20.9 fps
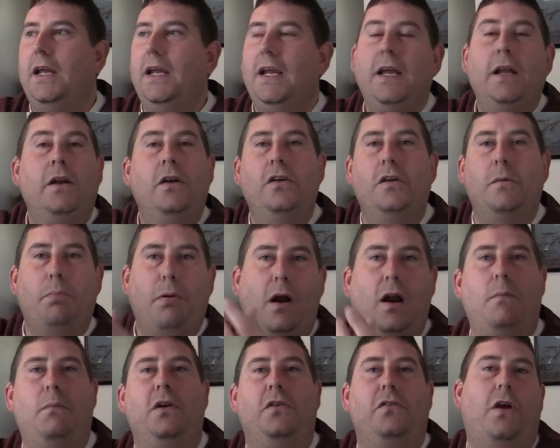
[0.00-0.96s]
inner
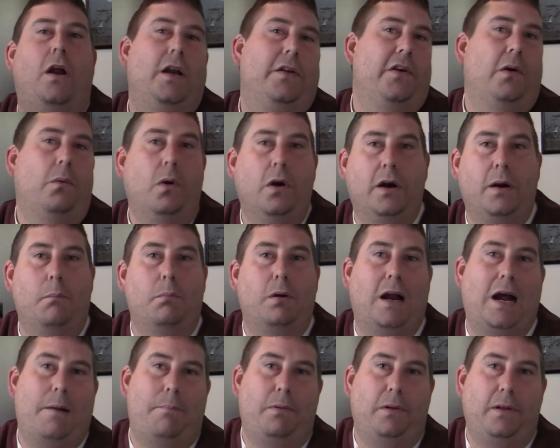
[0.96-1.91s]
departments aren't even working
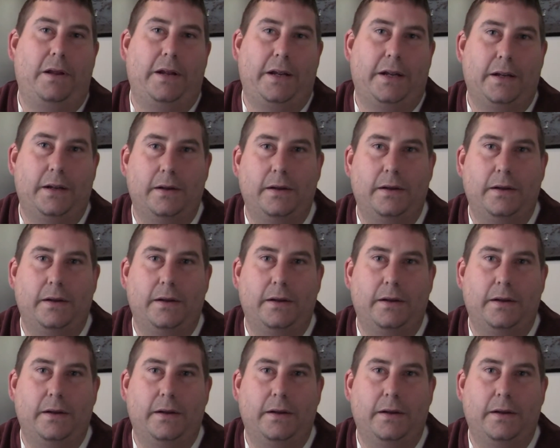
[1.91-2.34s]
properly.